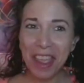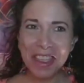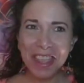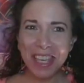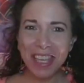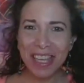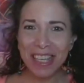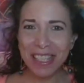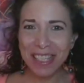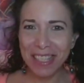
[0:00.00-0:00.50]

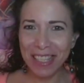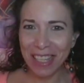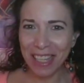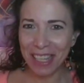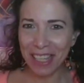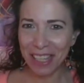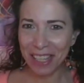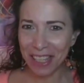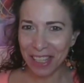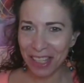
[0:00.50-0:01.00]
this
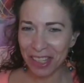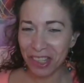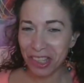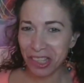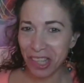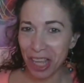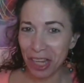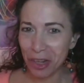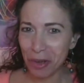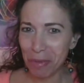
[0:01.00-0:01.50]
is
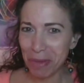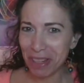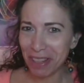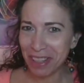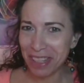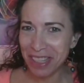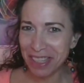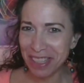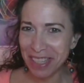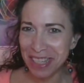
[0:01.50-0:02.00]
Shayna
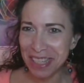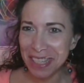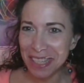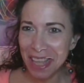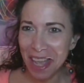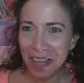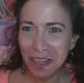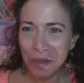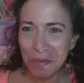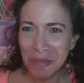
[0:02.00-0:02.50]
Melissa
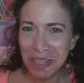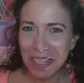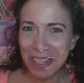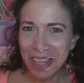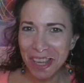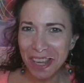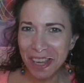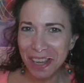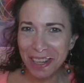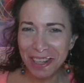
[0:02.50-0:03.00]
Stockman
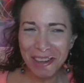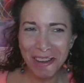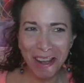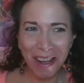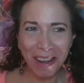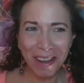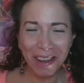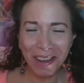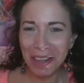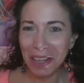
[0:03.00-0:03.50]
here.
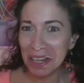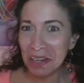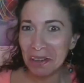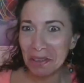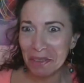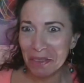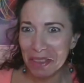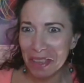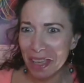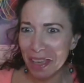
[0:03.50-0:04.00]
I
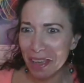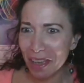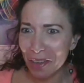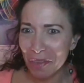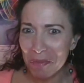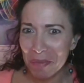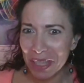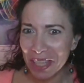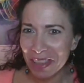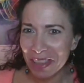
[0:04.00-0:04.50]
don't think
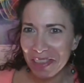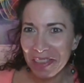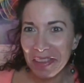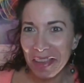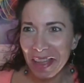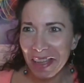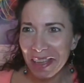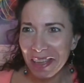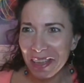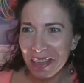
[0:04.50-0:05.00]
I've been
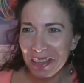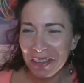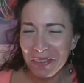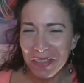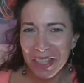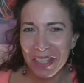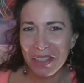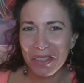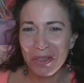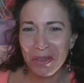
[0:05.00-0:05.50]
live
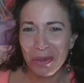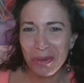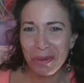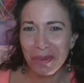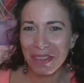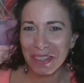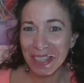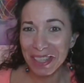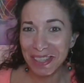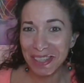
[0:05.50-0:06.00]
into
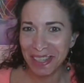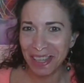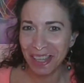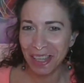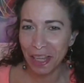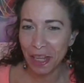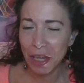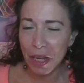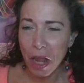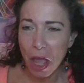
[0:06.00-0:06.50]

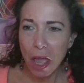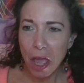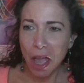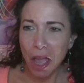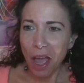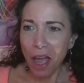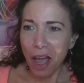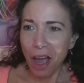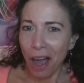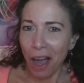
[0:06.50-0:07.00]
LinkedIn.
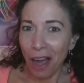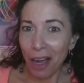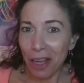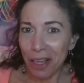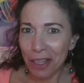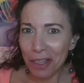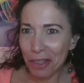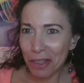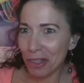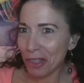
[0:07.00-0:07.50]

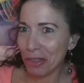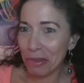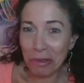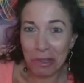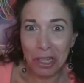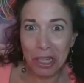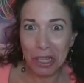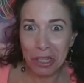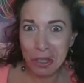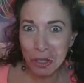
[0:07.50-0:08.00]
I
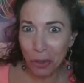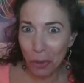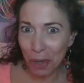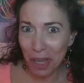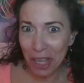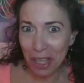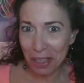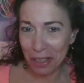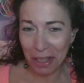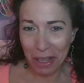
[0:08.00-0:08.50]
just
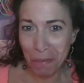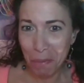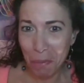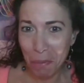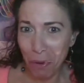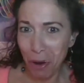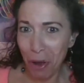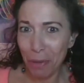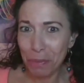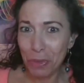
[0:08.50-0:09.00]
quick
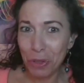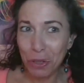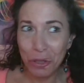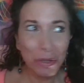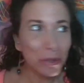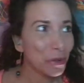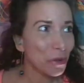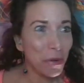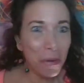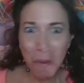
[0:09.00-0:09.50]

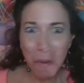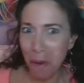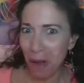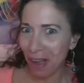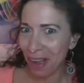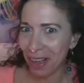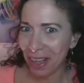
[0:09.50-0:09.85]
impromptu,